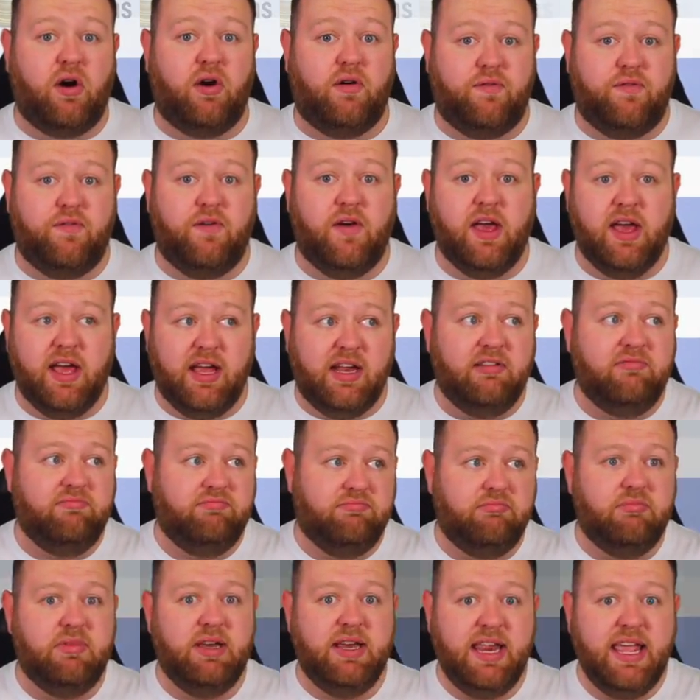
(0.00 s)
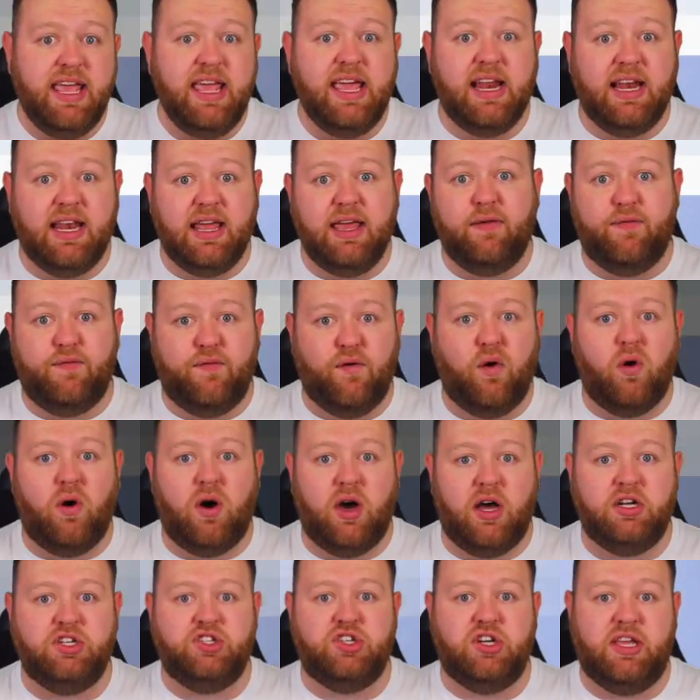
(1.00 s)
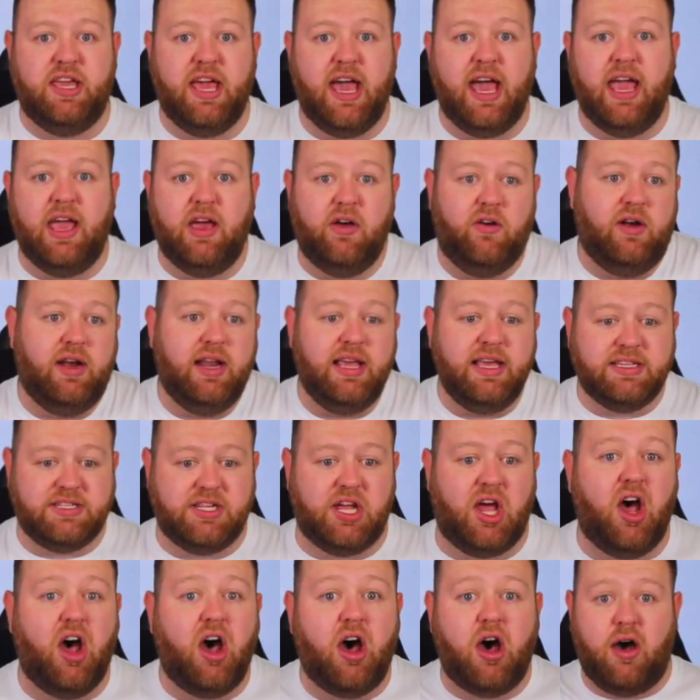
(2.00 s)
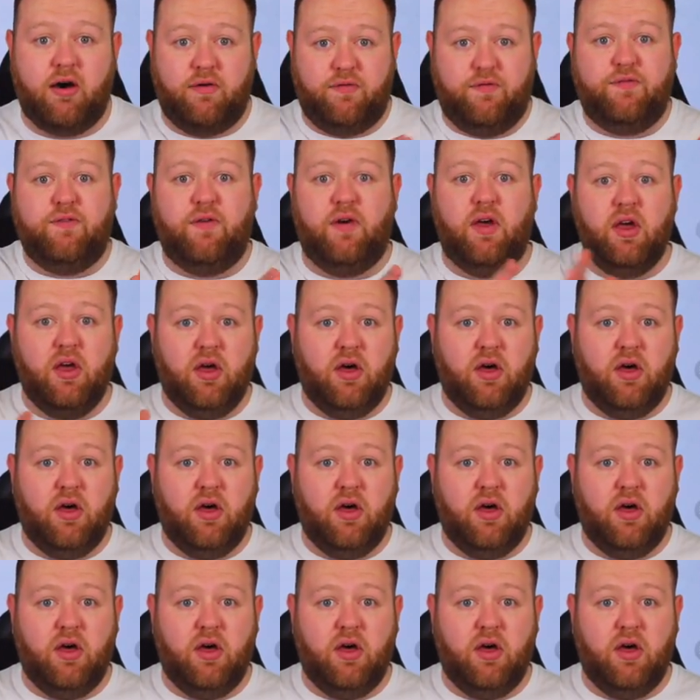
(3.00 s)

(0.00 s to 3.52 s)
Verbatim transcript: off nearly 400k, or at least half